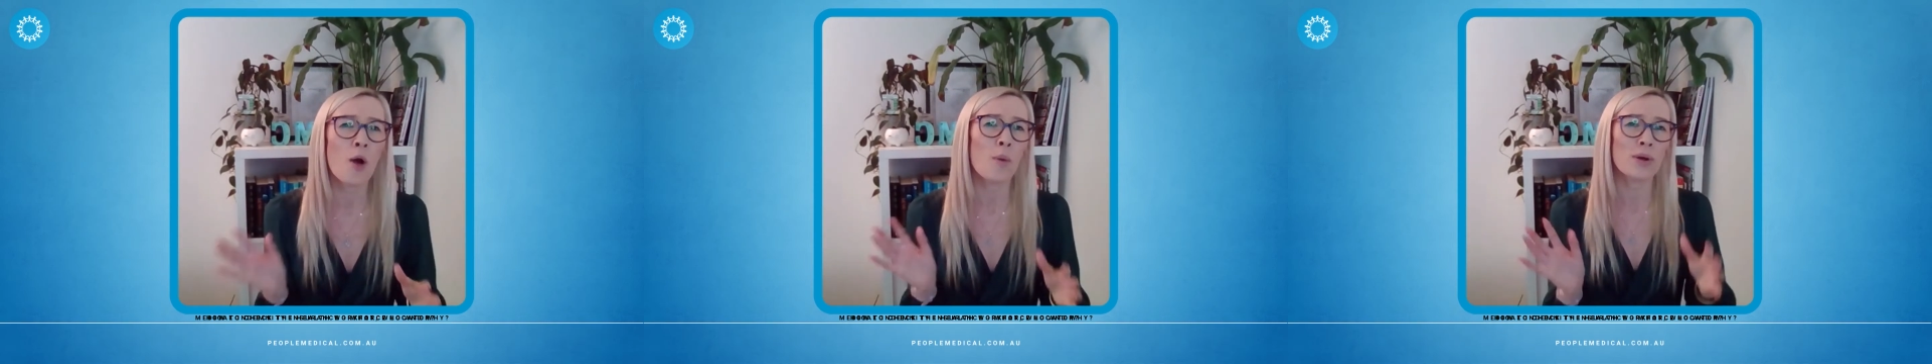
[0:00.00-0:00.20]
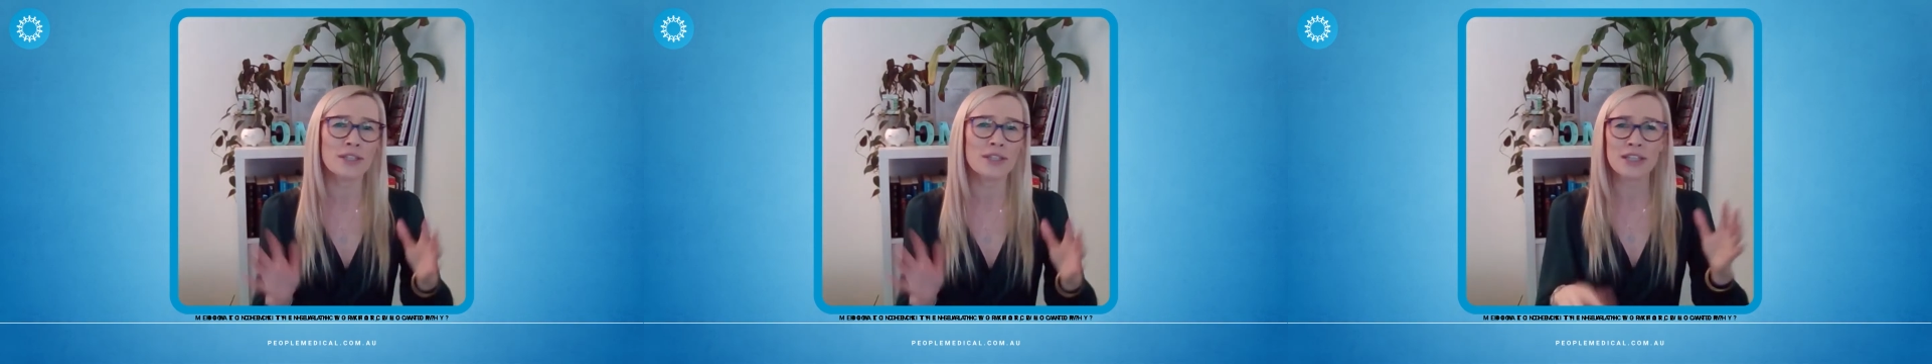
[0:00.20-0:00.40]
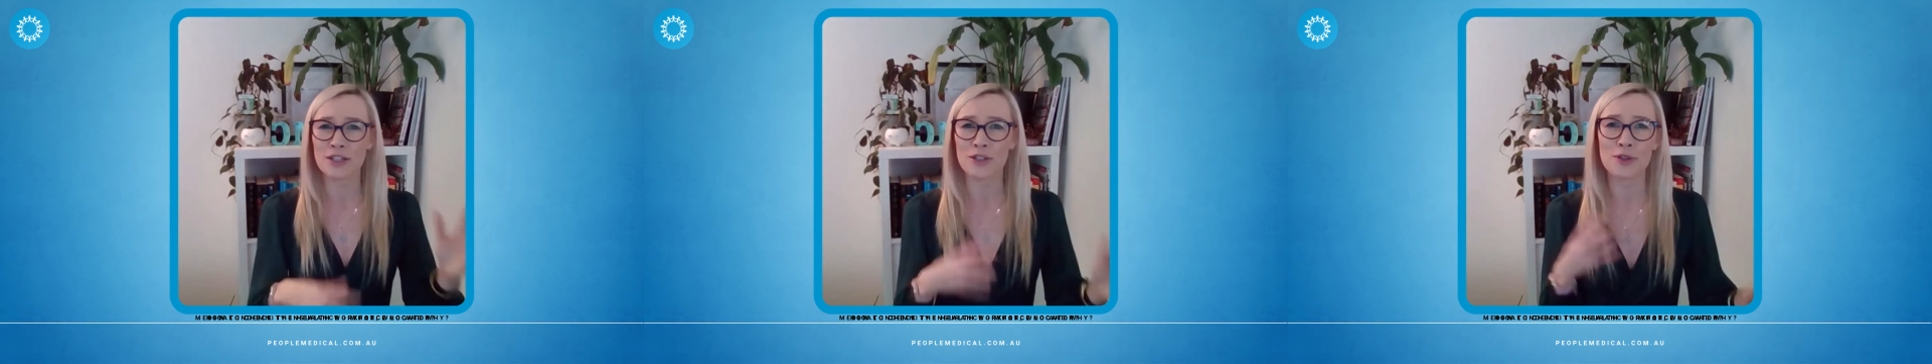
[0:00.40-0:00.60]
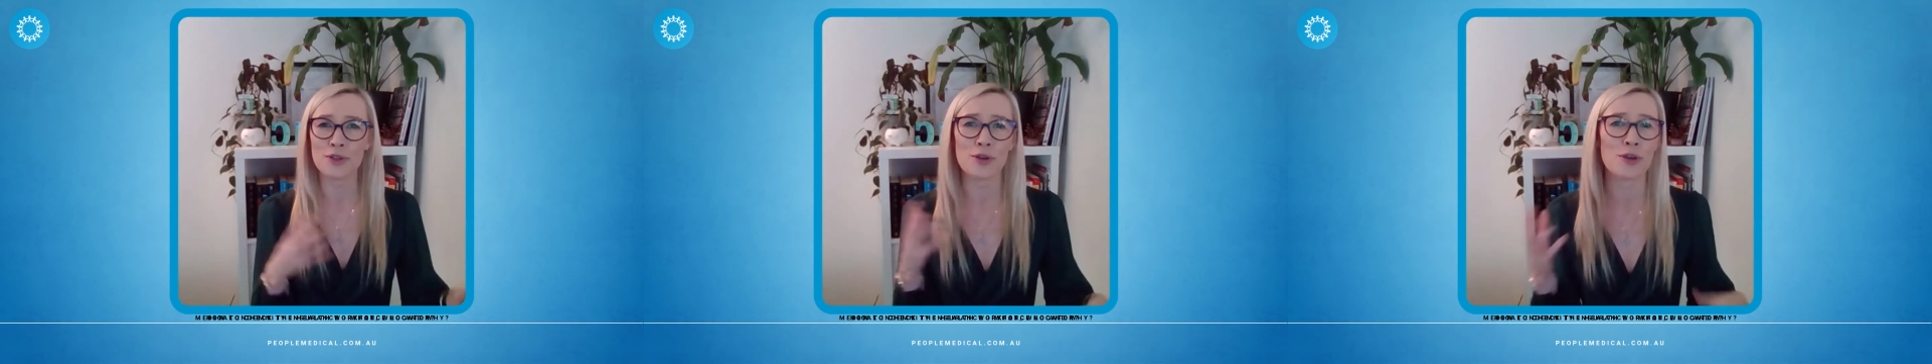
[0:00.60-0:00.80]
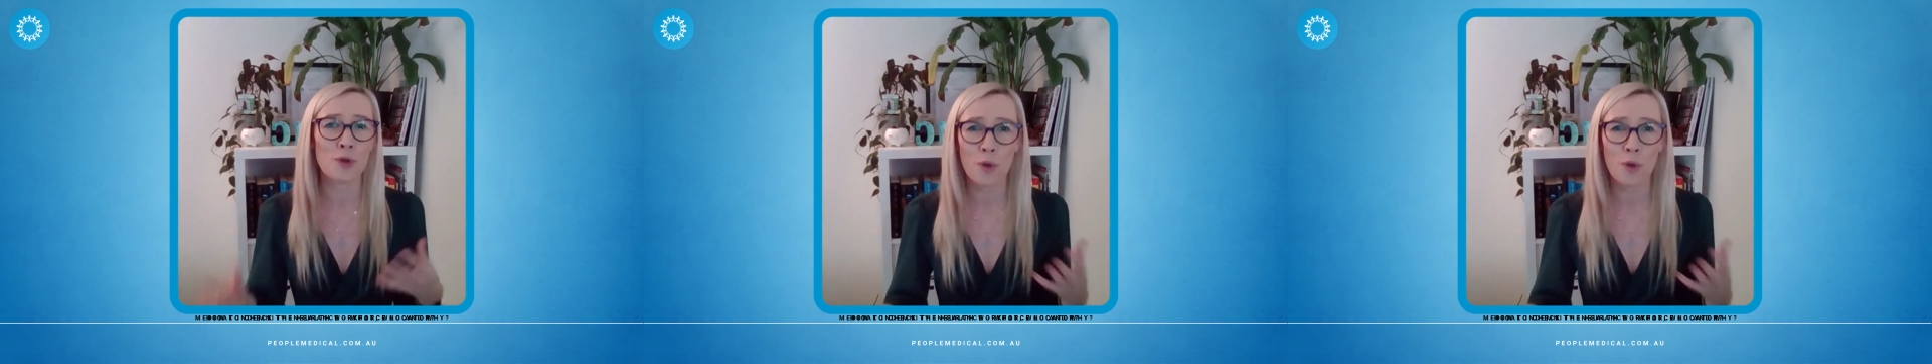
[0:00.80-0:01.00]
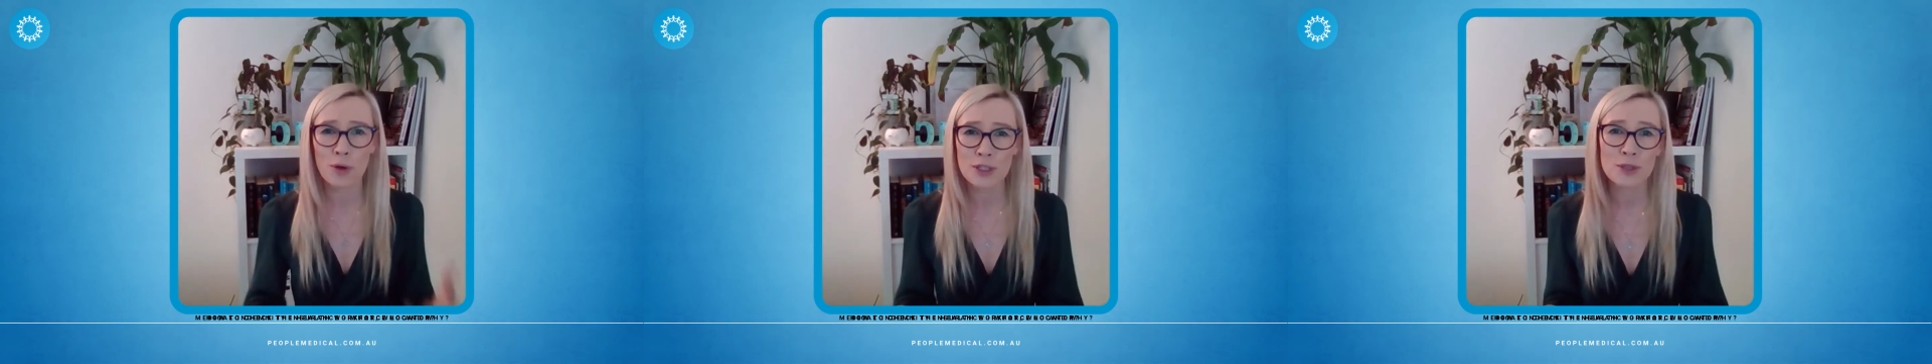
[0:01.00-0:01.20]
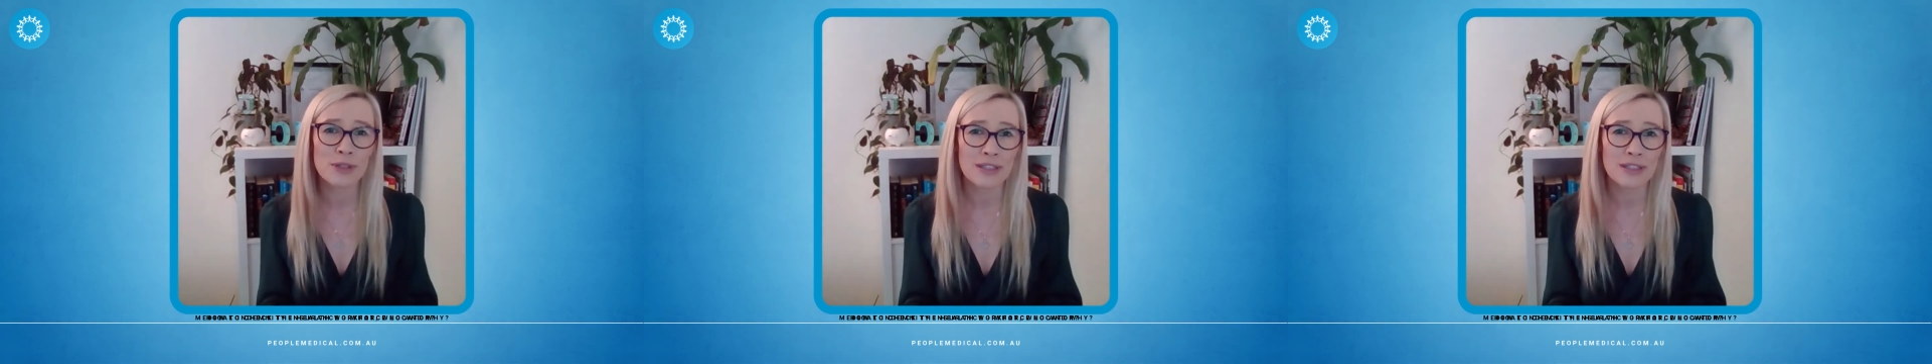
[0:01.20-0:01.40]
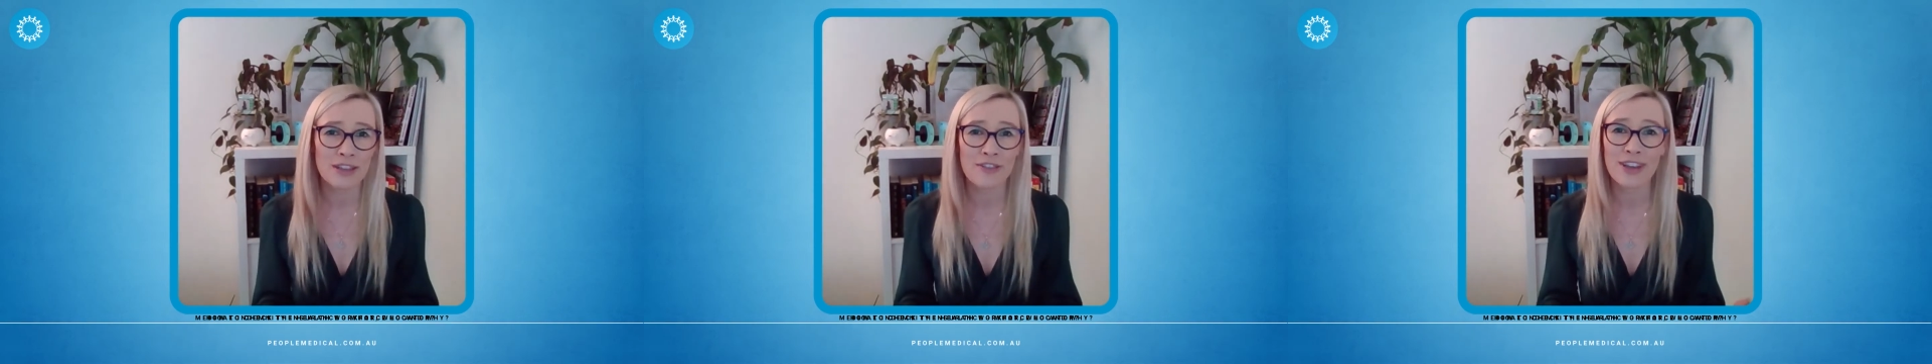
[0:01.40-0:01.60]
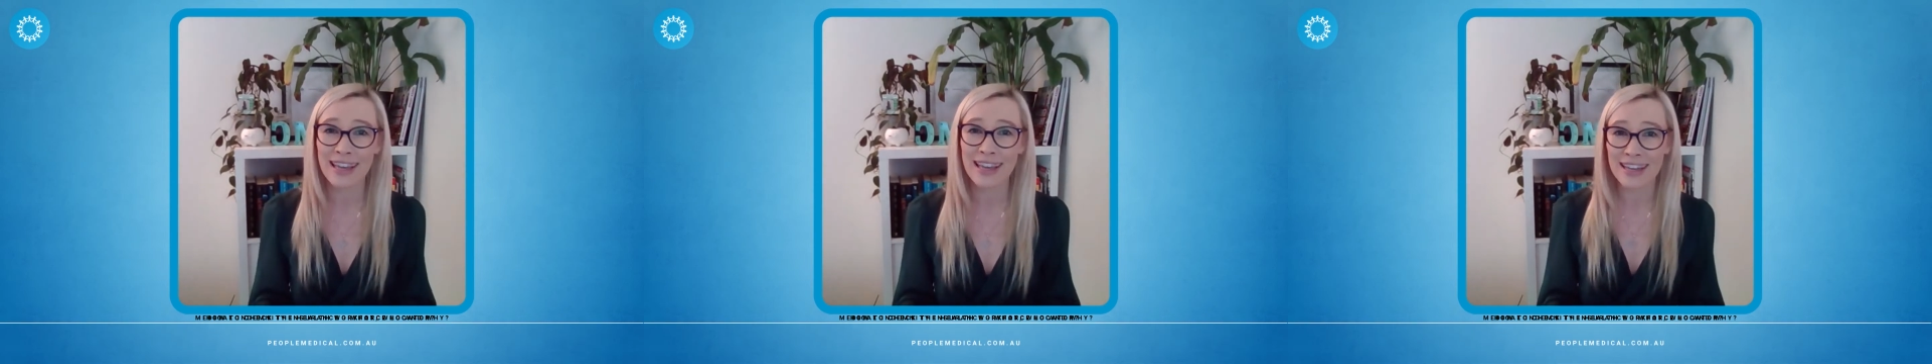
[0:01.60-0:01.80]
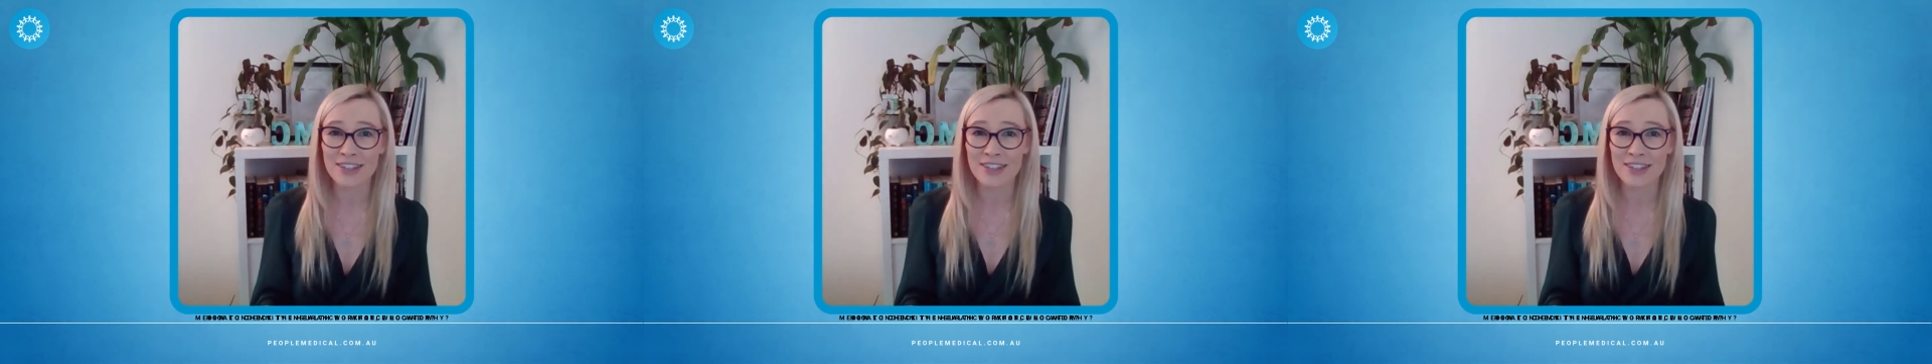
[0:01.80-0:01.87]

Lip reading: what's going to suit your specific